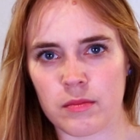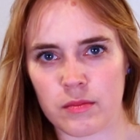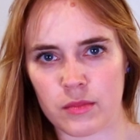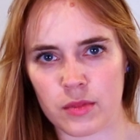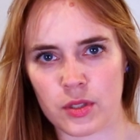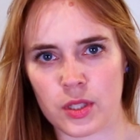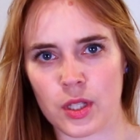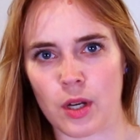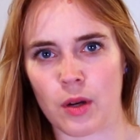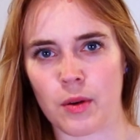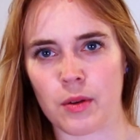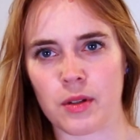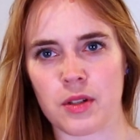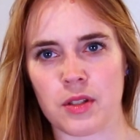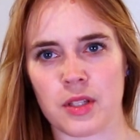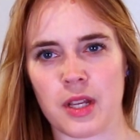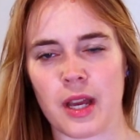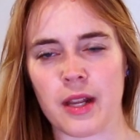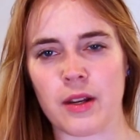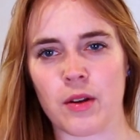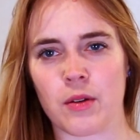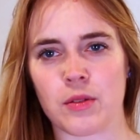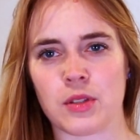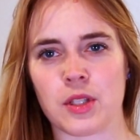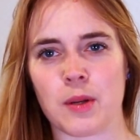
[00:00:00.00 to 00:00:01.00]
So, because
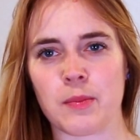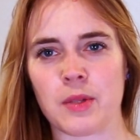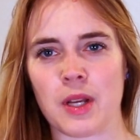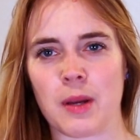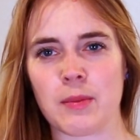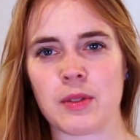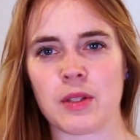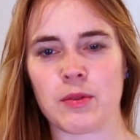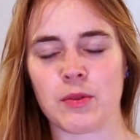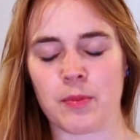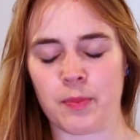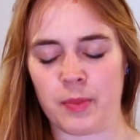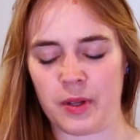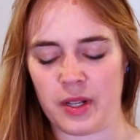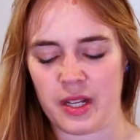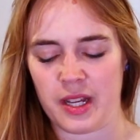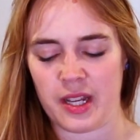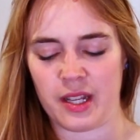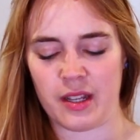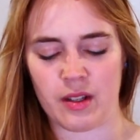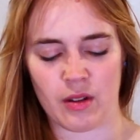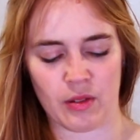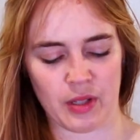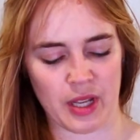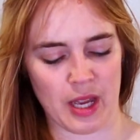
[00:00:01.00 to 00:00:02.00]
I know sometimes it would be
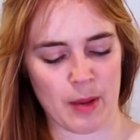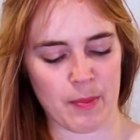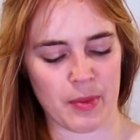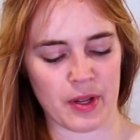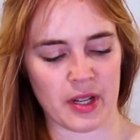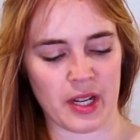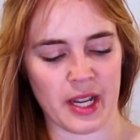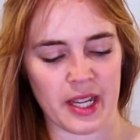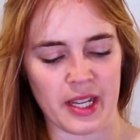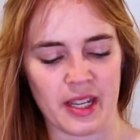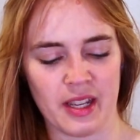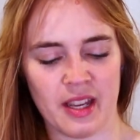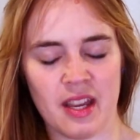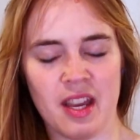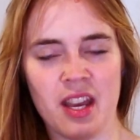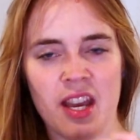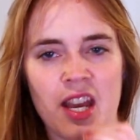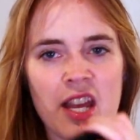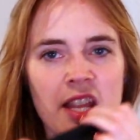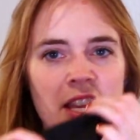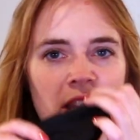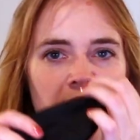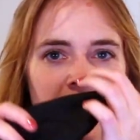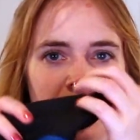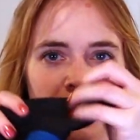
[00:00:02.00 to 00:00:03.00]
like, okay, but like,
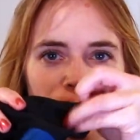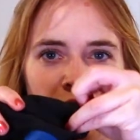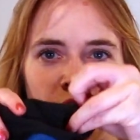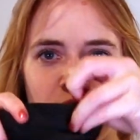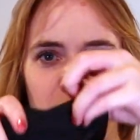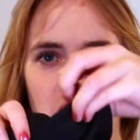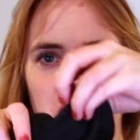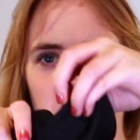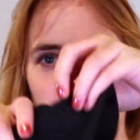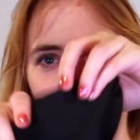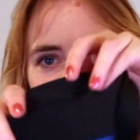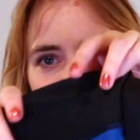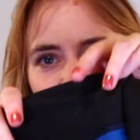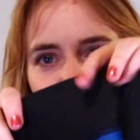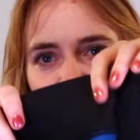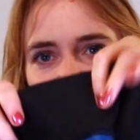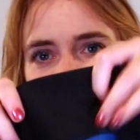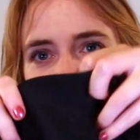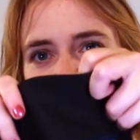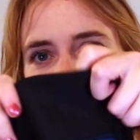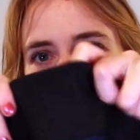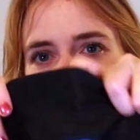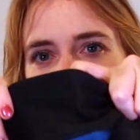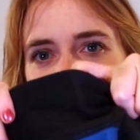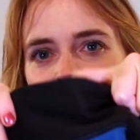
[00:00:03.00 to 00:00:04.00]
then this is just
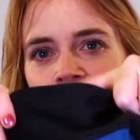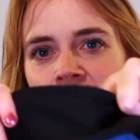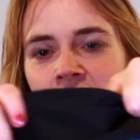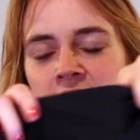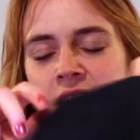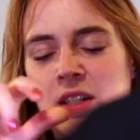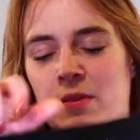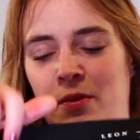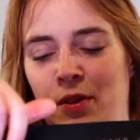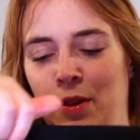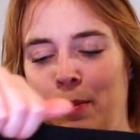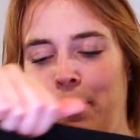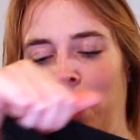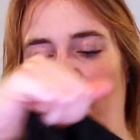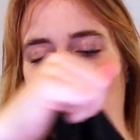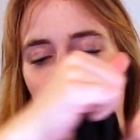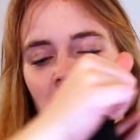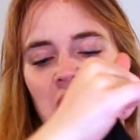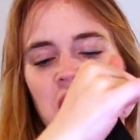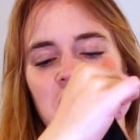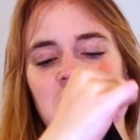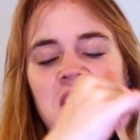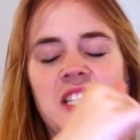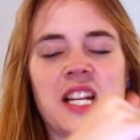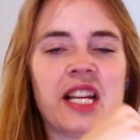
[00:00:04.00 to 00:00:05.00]
single lined, and with the
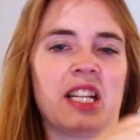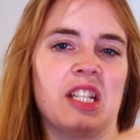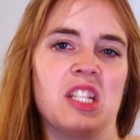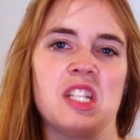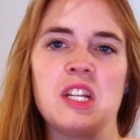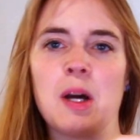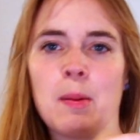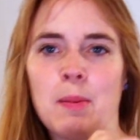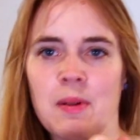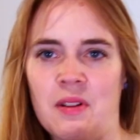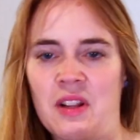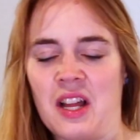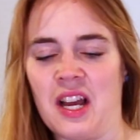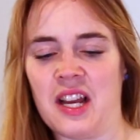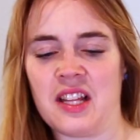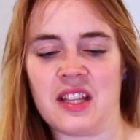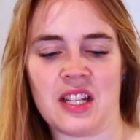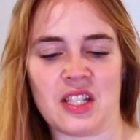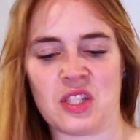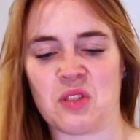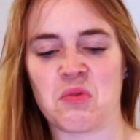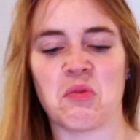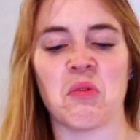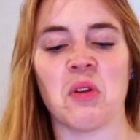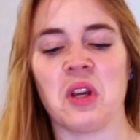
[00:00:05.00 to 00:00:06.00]
pockets like double lined,
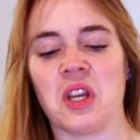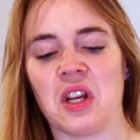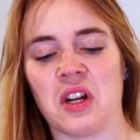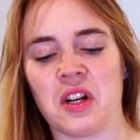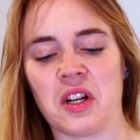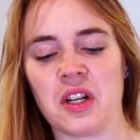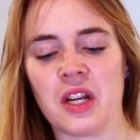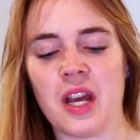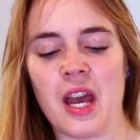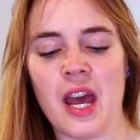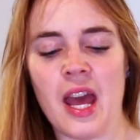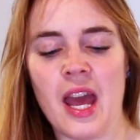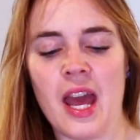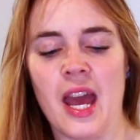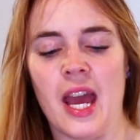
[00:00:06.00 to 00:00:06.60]
that's weird.